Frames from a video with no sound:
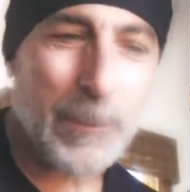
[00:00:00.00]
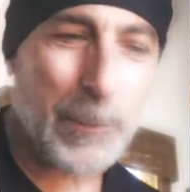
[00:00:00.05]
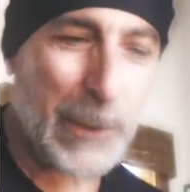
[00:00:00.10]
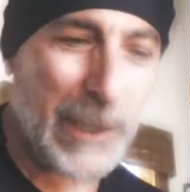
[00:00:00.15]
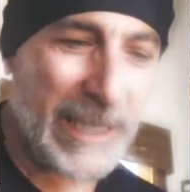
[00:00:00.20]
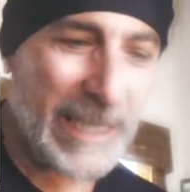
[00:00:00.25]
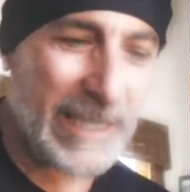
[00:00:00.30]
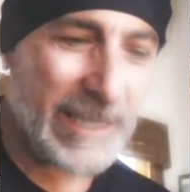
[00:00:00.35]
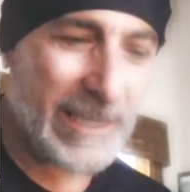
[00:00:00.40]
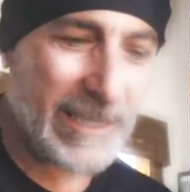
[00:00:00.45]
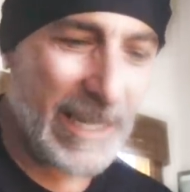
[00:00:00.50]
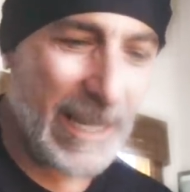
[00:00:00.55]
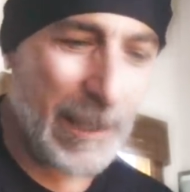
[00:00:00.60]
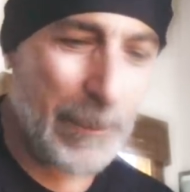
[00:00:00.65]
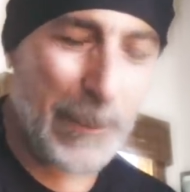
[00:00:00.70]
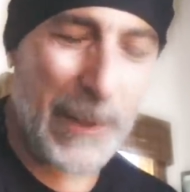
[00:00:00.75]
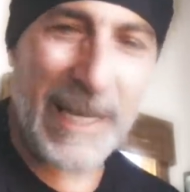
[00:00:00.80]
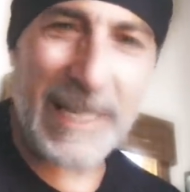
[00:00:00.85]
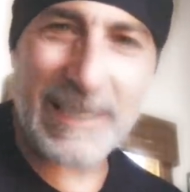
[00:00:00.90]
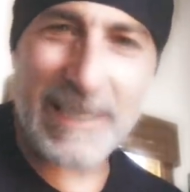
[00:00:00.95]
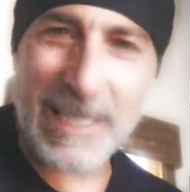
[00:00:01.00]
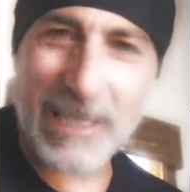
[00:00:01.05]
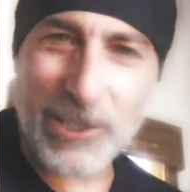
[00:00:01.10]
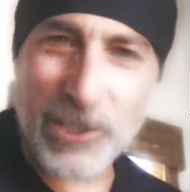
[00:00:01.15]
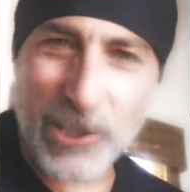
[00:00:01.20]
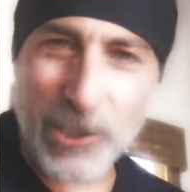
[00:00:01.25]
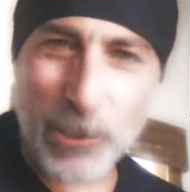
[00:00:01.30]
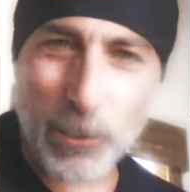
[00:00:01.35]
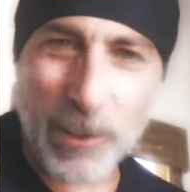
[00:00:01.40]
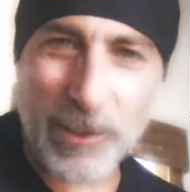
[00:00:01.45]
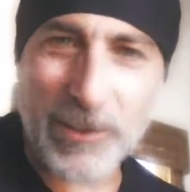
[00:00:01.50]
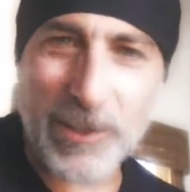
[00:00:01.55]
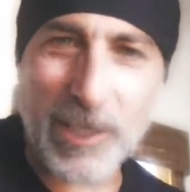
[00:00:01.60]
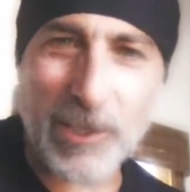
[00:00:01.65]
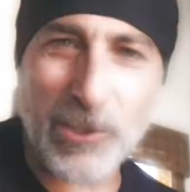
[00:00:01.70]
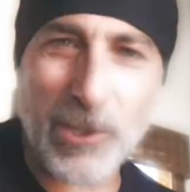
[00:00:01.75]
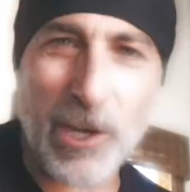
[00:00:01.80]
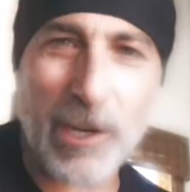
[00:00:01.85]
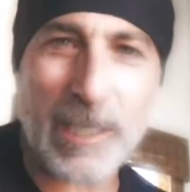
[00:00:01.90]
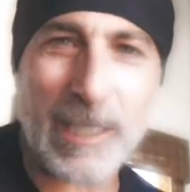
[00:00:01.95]
Please pay attention to what
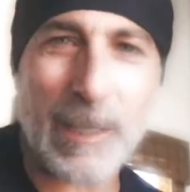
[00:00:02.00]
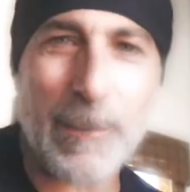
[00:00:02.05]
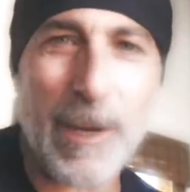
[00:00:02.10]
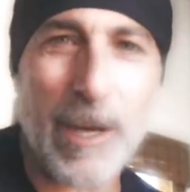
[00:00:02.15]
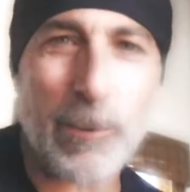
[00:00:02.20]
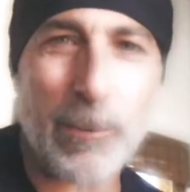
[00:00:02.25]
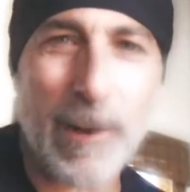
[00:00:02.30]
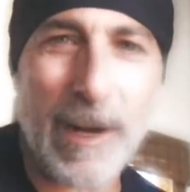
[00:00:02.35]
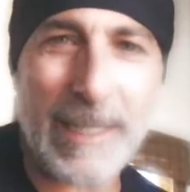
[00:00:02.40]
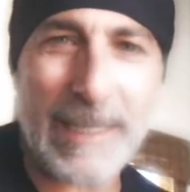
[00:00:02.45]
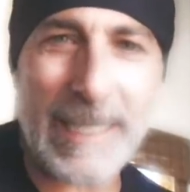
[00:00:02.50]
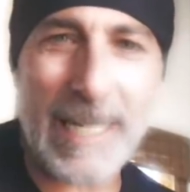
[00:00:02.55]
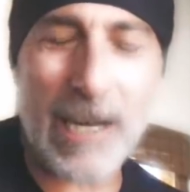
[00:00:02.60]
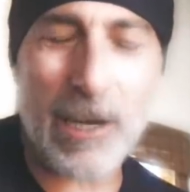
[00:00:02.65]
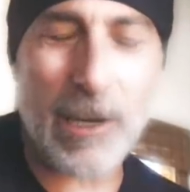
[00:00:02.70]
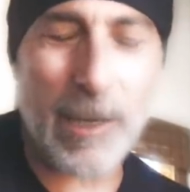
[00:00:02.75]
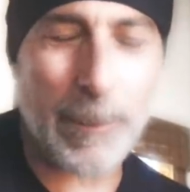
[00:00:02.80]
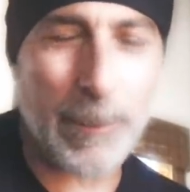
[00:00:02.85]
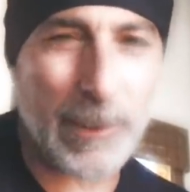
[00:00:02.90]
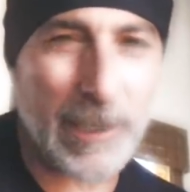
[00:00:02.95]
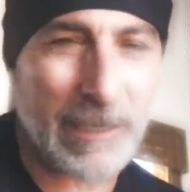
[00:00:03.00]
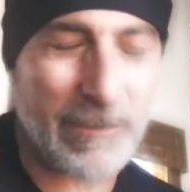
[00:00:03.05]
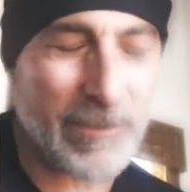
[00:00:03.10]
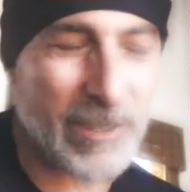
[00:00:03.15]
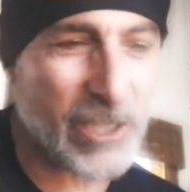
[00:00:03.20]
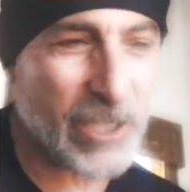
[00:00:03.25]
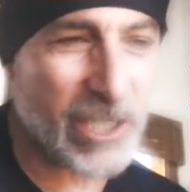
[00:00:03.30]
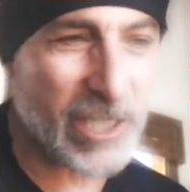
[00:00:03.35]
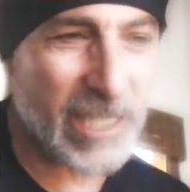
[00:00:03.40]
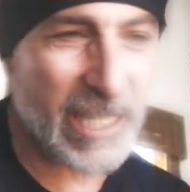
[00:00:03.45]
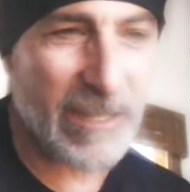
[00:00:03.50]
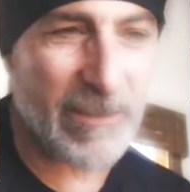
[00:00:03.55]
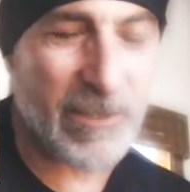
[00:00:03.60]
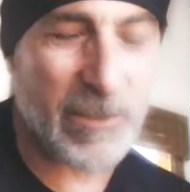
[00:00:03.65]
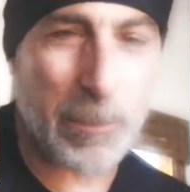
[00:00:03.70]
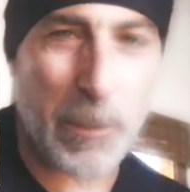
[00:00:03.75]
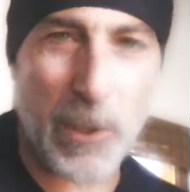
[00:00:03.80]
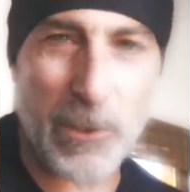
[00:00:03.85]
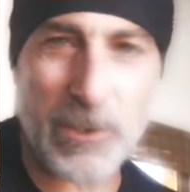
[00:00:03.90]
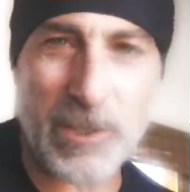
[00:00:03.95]
they're talking about right now. I believe that
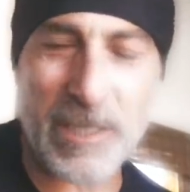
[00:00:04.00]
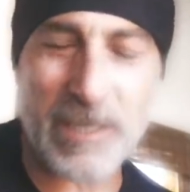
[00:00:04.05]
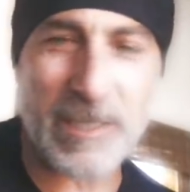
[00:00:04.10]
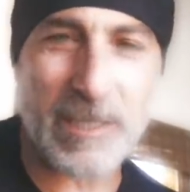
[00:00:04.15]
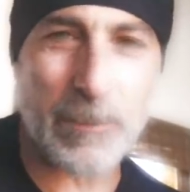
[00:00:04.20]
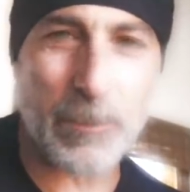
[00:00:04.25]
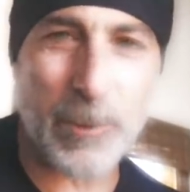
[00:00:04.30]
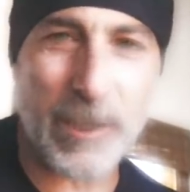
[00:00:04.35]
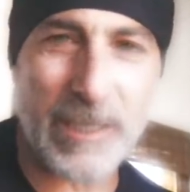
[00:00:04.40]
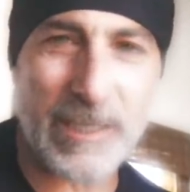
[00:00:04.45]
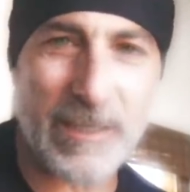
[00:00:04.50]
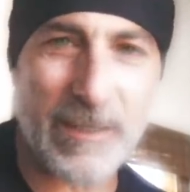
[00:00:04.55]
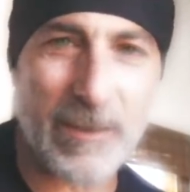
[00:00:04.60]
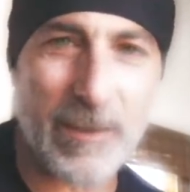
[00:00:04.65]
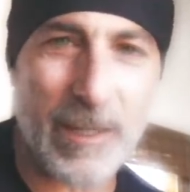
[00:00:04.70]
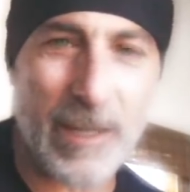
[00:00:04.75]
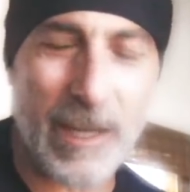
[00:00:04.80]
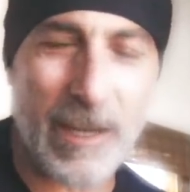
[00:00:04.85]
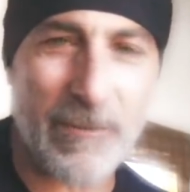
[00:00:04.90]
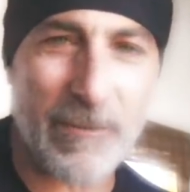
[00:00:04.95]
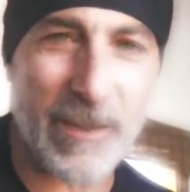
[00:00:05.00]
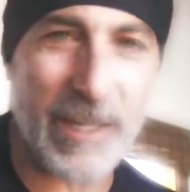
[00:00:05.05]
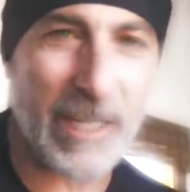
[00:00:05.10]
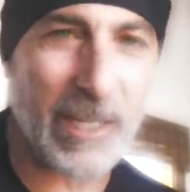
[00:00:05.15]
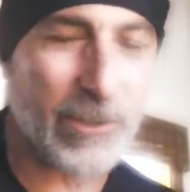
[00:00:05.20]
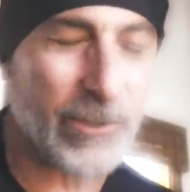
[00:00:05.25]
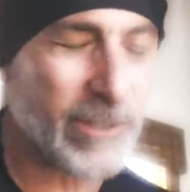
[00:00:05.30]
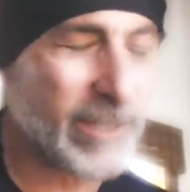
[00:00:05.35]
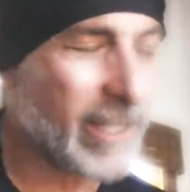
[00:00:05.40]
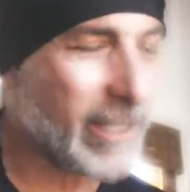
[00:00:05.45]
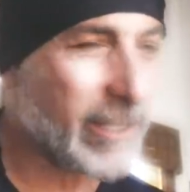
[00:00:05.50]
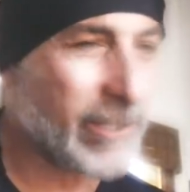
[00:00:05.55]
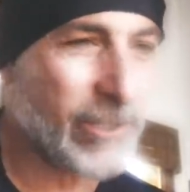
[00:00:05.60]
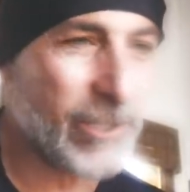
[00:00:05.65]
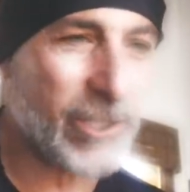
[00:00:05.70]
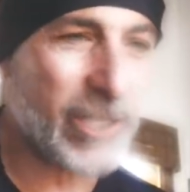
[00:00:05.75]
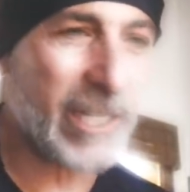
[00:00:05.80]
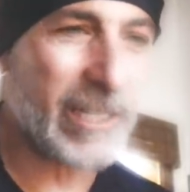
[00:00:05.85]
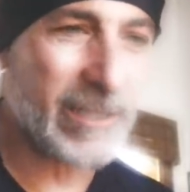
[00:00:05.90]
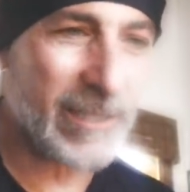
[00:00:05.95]
Steve's posted some recent videos that
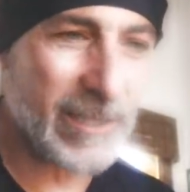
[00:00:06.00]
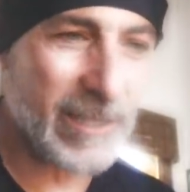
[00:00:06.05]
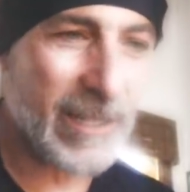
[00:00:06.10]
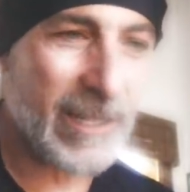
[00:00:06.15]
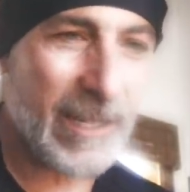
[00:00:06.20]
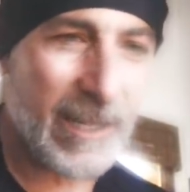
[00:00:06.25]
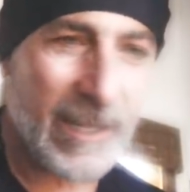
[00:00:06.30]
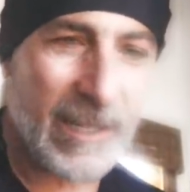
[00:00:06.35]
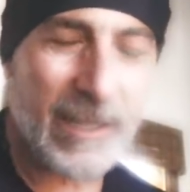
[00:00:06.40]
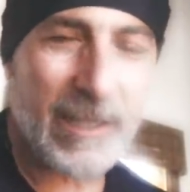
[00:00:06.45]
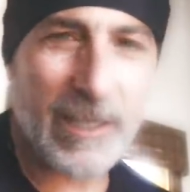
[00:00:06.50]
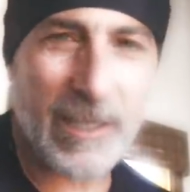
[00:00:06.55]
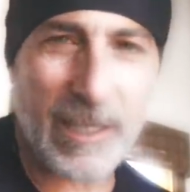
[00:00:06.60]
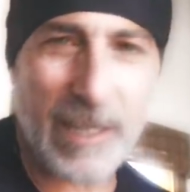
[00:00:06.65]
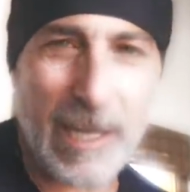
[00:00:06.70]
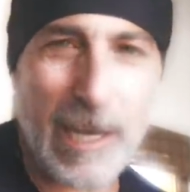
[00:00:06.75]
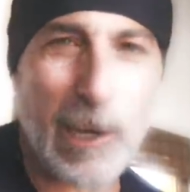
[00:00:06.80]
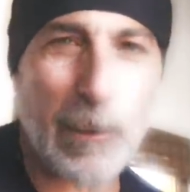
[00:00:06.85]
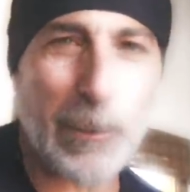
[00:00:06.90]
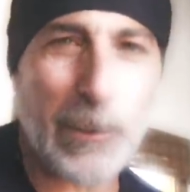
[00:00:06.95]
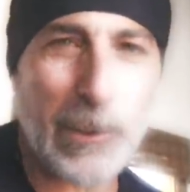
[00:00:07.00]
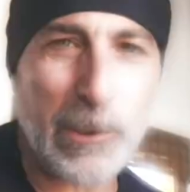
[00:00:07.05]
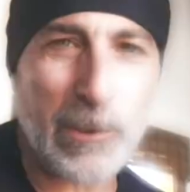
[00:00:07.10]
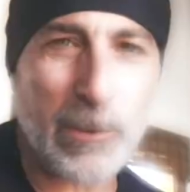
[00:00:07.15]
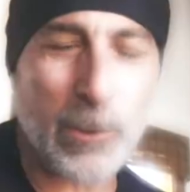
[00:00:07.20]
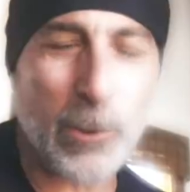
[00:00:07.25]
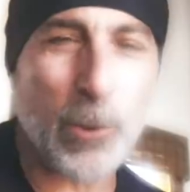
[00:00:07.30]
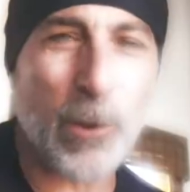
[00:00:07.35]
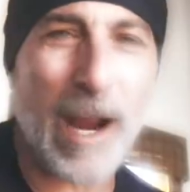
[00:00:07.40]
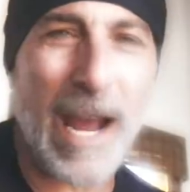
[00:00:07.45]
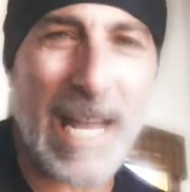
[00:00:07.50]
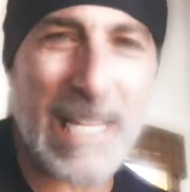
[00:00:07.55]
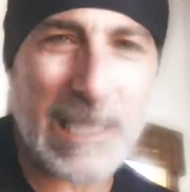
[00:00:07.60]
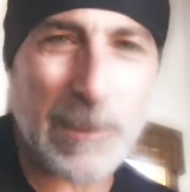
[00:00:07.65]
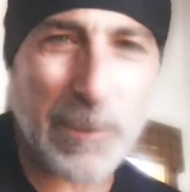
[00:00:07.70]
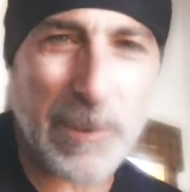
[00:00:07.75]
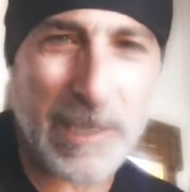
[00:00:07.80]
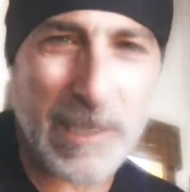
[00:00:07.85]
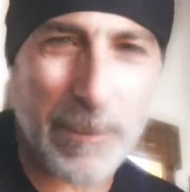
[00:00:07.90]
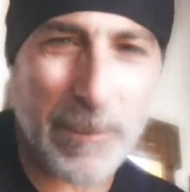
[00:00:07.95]
is just going to help you
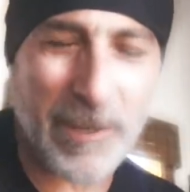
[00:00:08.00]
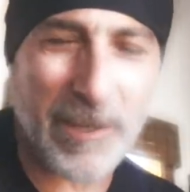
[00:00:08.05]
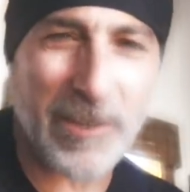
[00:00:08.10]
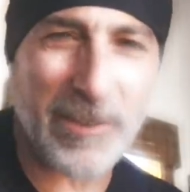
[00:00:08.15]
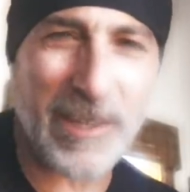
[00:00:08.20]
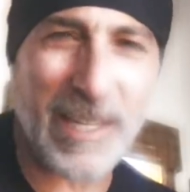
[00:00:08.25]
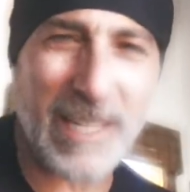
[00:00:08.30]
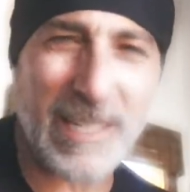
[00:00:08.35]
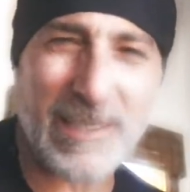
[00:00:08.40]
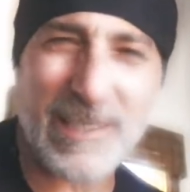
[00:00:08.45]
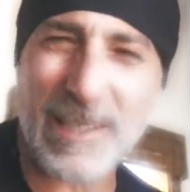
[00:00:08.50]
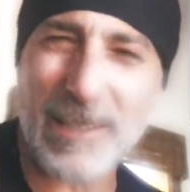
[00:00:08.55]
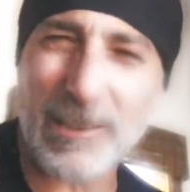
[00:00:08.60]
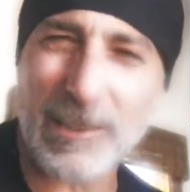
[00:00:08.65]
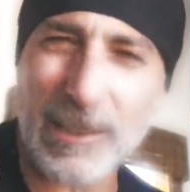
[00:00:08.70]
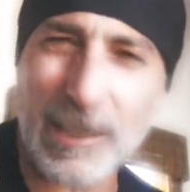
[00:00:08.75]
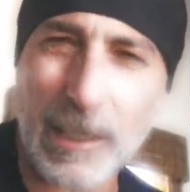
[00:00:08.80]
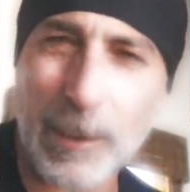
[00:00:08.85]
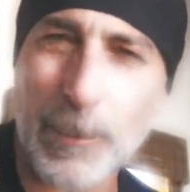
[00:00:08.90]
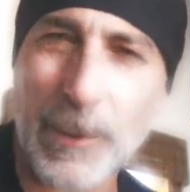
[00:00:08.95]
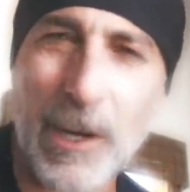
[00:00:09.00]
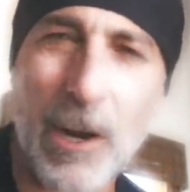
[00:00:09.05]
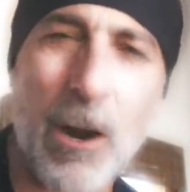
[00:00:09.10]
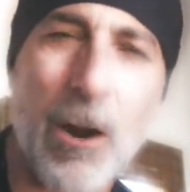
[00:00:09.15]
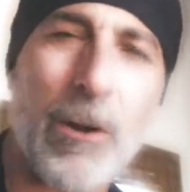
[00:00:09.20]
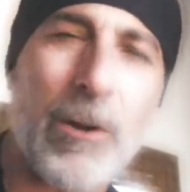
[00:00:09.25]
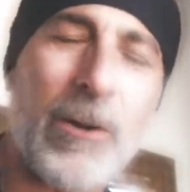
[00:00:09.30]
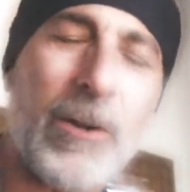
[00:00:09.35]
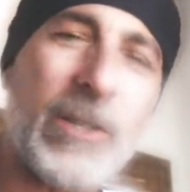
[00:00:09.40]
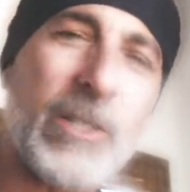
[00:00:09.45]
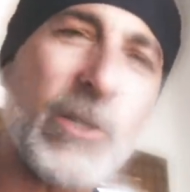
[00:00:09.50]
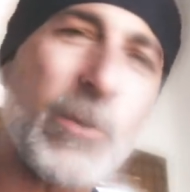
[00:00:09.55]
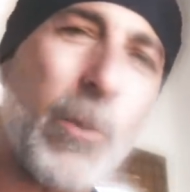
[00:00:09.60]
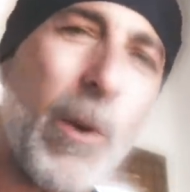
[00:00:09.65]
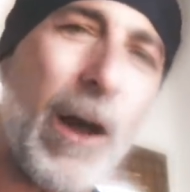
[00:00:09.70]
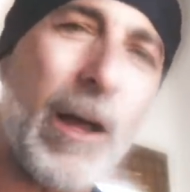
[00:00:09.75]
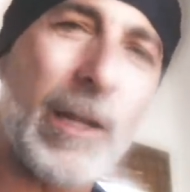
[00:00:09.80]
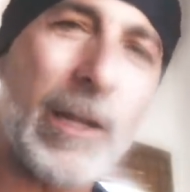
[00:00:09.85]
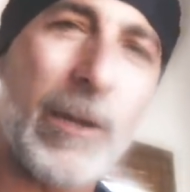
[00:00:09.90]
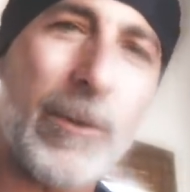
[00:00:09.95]
grasp some of the things that are a little bit harder to
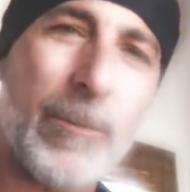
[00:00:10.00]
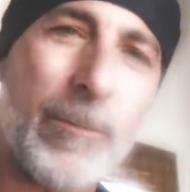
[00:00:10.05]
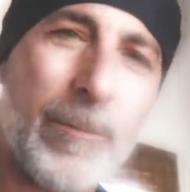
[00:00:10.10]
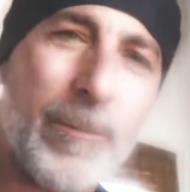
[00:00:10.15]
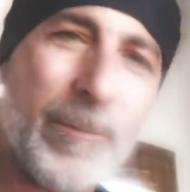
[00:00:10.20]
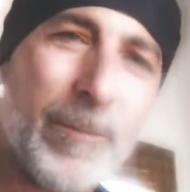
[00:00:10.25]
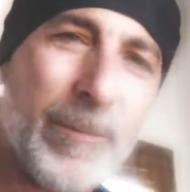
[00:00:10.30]
swallow.